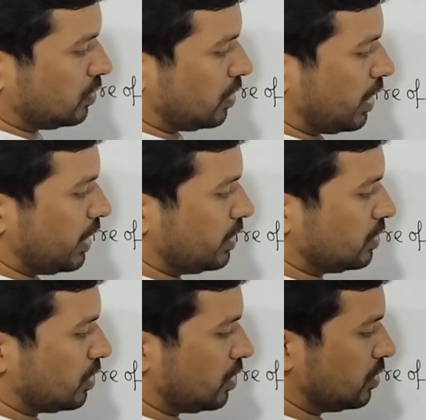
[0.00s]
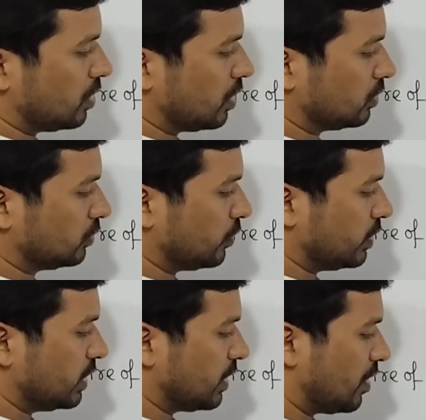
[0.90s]
lines are drawn
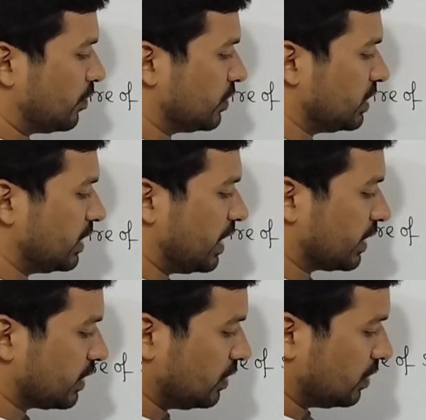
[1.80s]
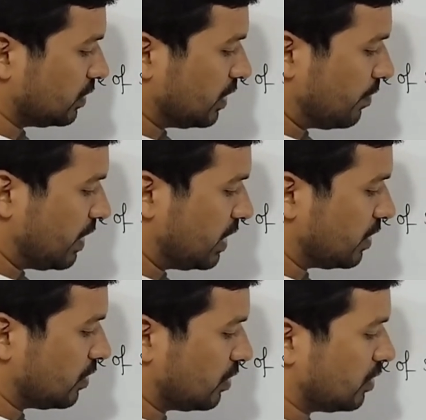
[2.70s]
through it in opposite direction, they meet
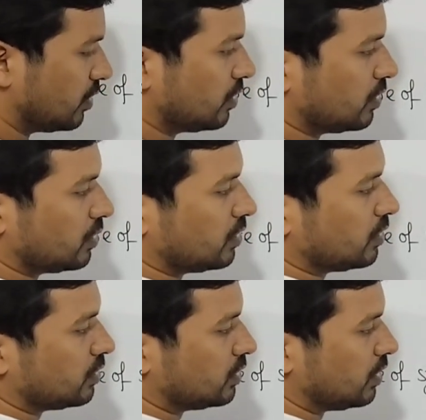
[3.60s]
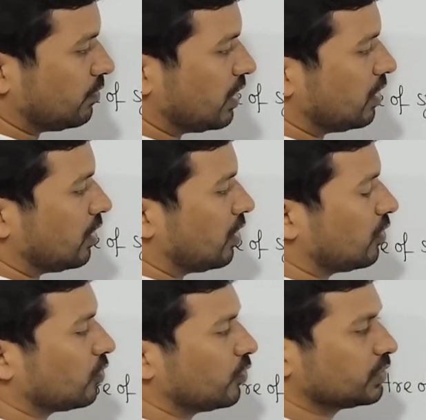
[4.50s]
similar
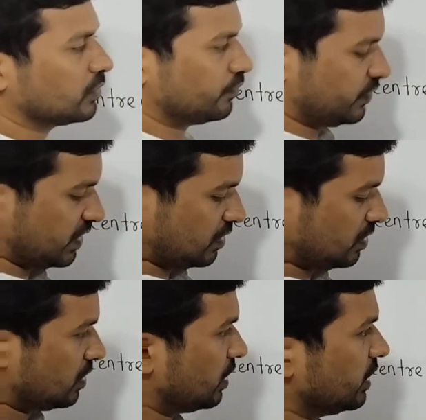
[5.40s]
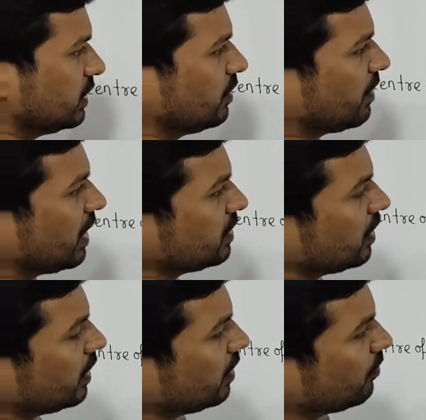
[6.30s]
groups. It is
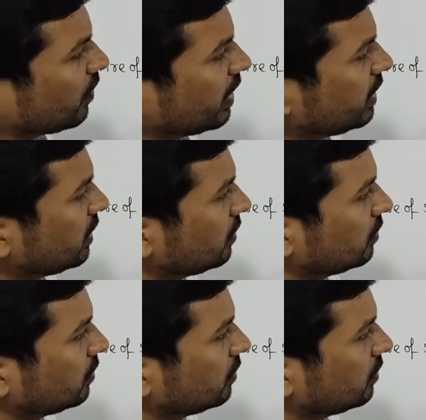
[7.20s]
imaginary point